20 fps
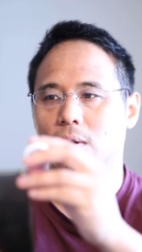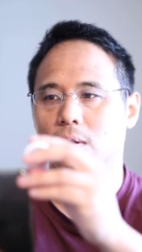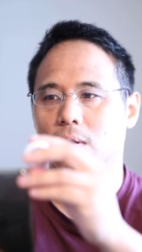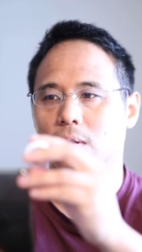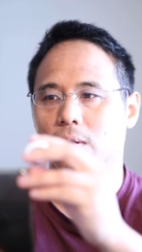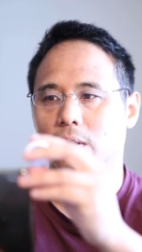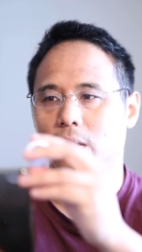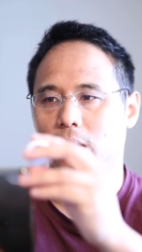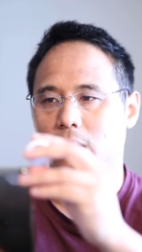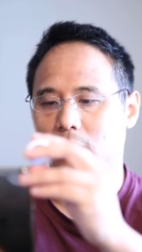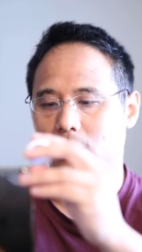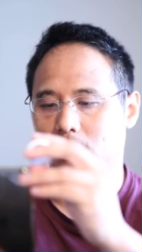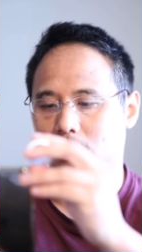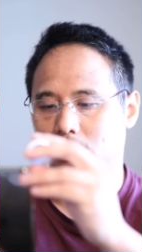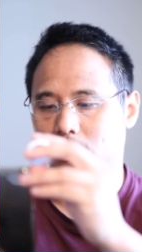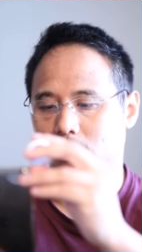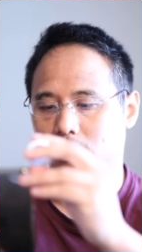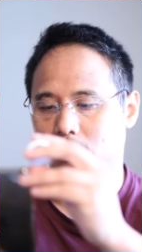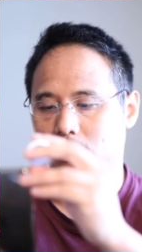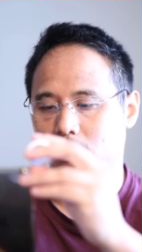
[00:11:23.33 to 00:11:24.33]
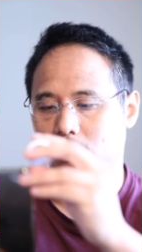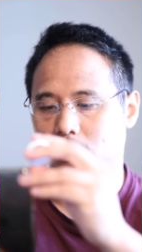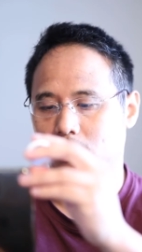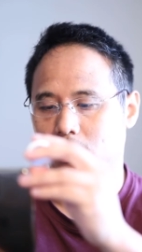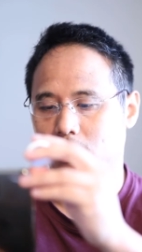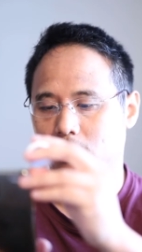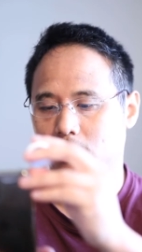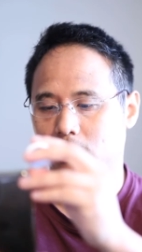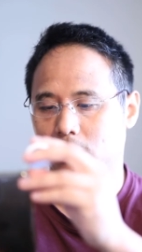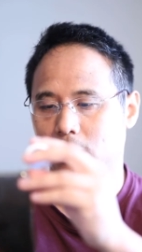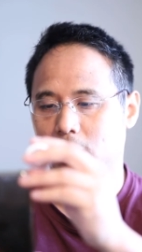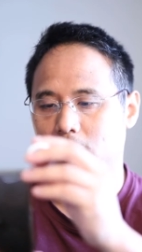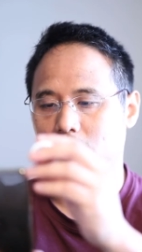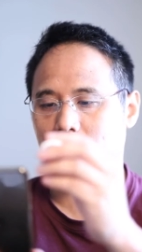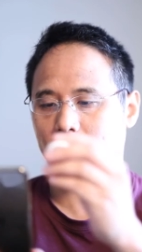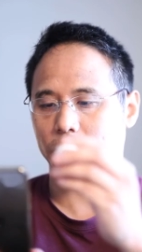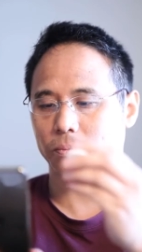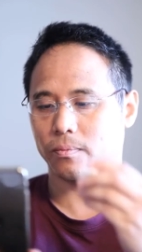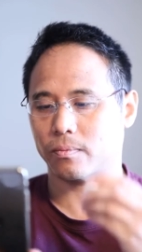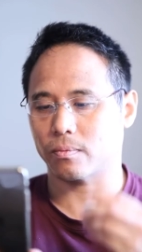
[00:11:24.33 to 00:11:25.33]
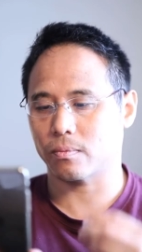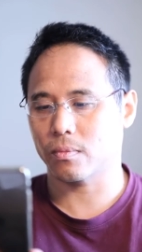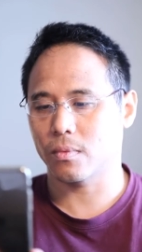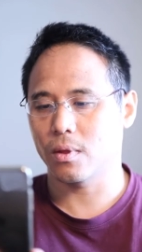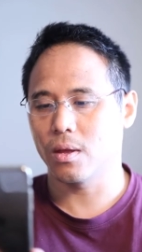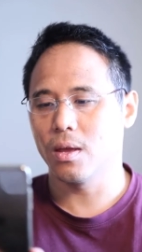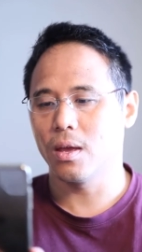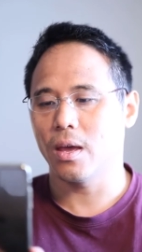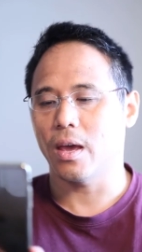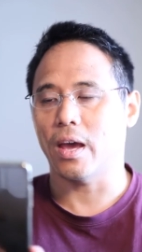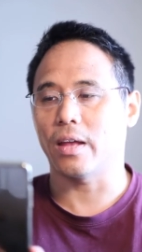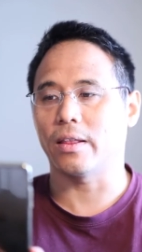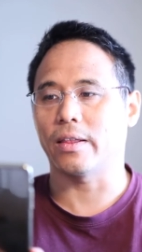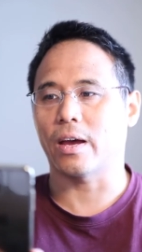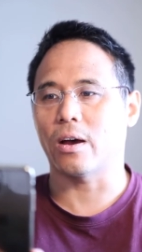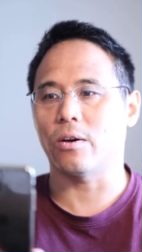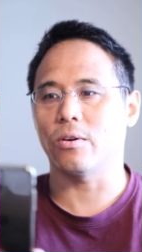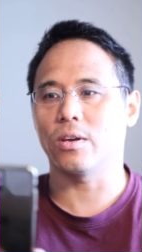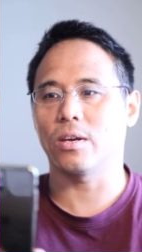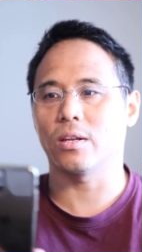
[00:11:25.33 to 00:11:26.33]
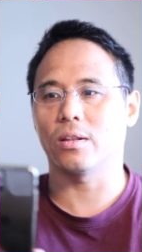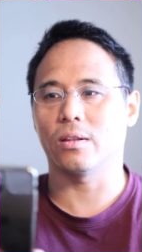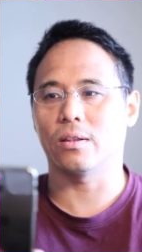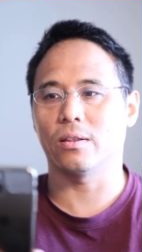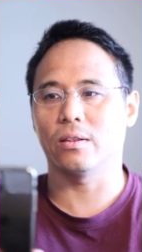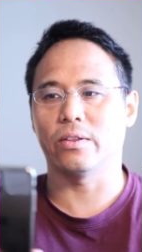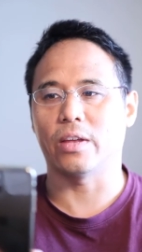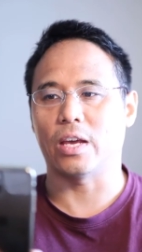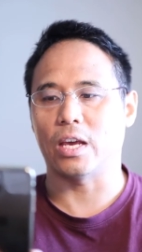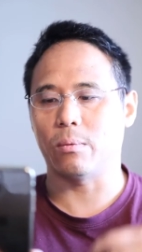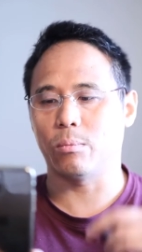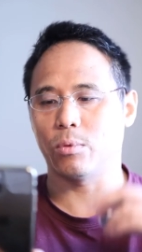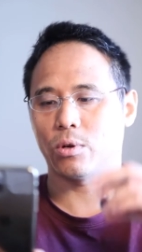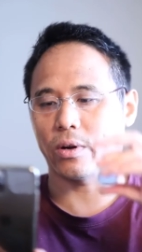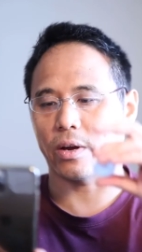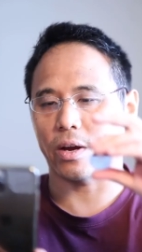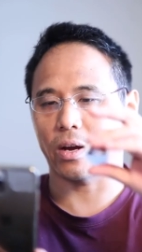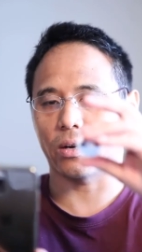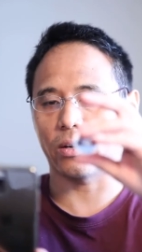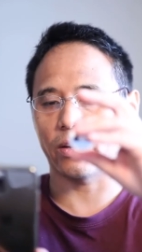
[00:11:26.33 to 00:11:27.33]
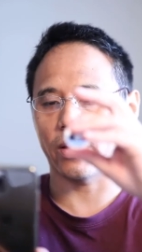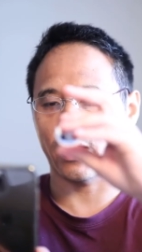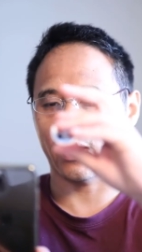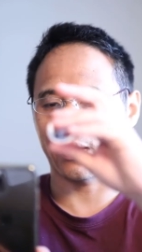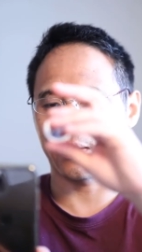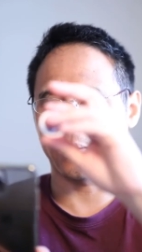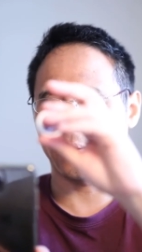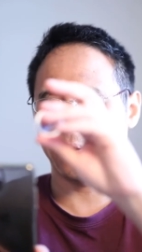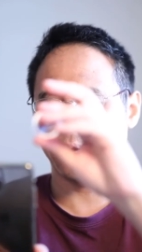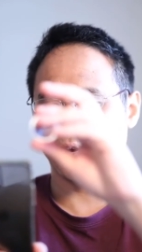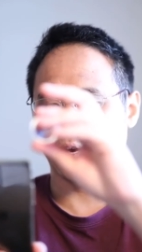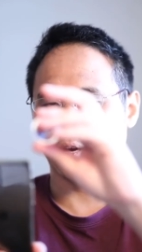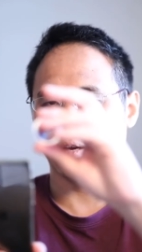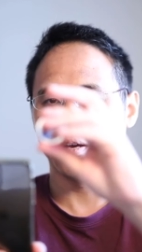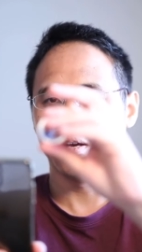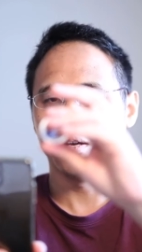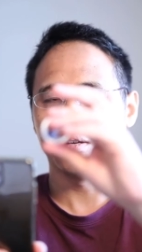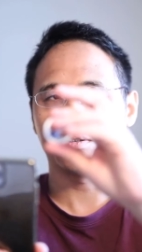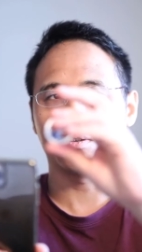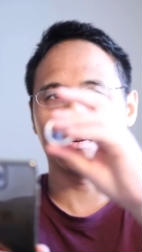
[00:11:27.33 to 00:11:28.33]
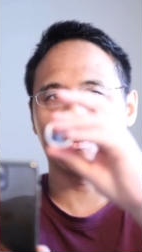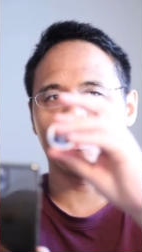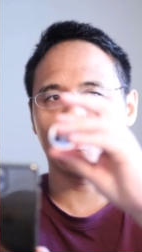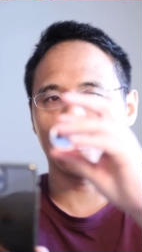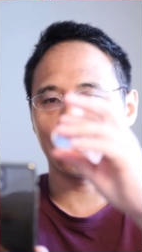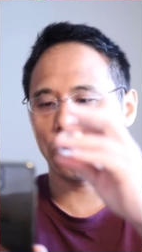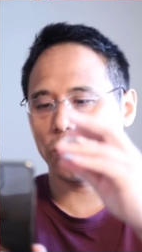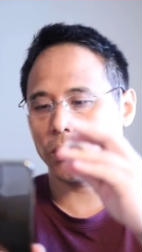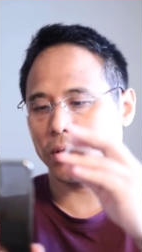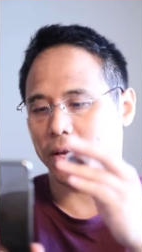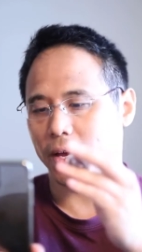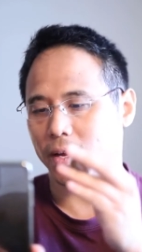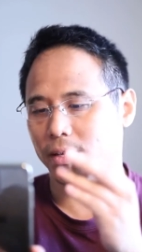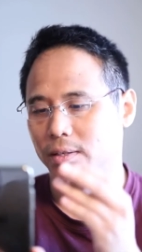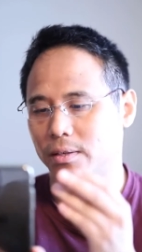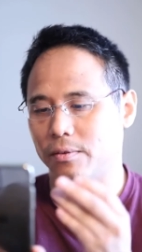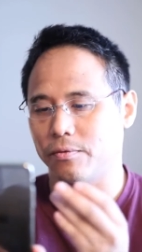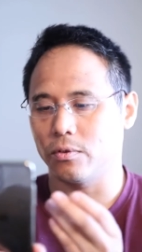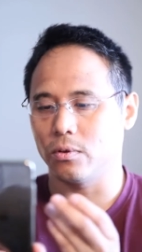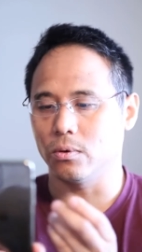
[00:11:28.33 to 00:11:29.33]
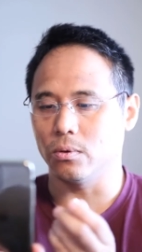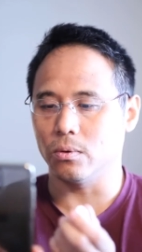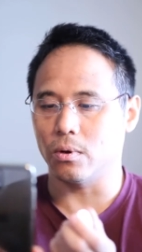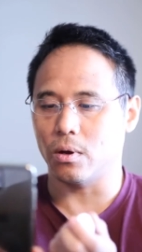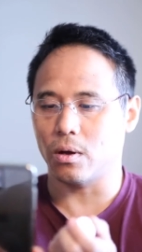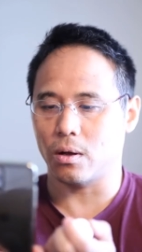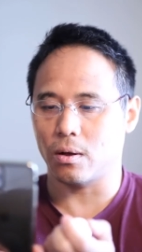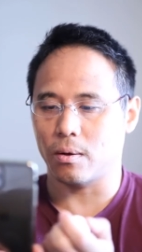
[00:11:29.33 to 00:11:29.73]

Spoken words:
Okay, click on connect. And now you can name your AirTag. Okay, so it has a few